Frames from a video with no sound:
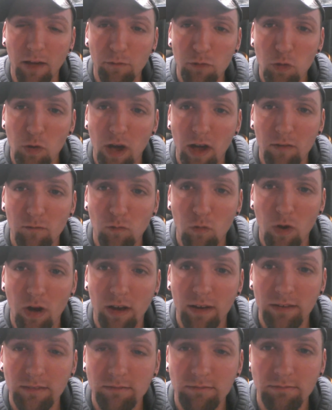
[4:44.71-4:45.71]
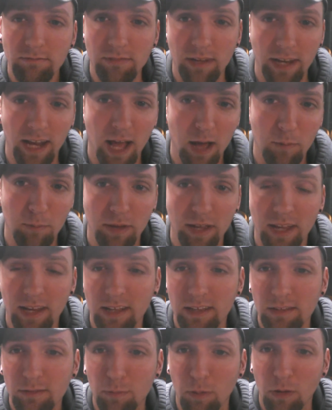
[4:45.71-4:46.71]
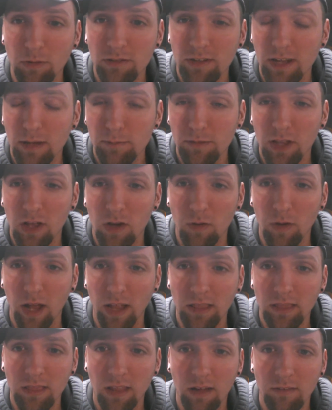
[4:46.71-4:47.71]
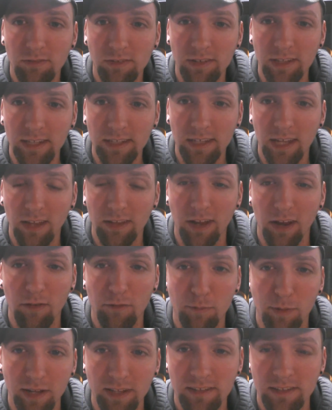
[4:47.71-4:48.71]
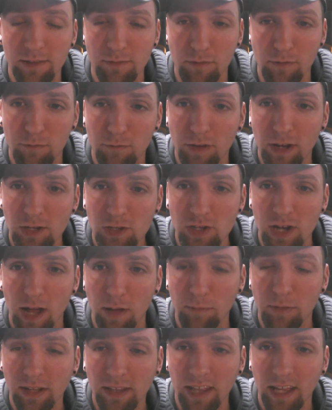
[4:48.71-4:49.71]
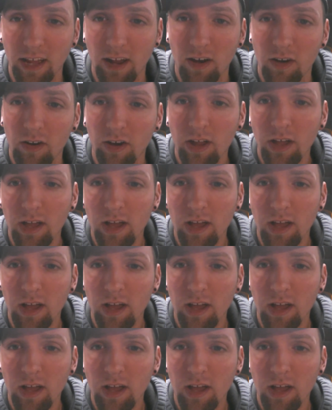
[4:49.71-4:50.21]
you have one and how big it is, post it down below. I love seeing everybody's different fish and how big they are.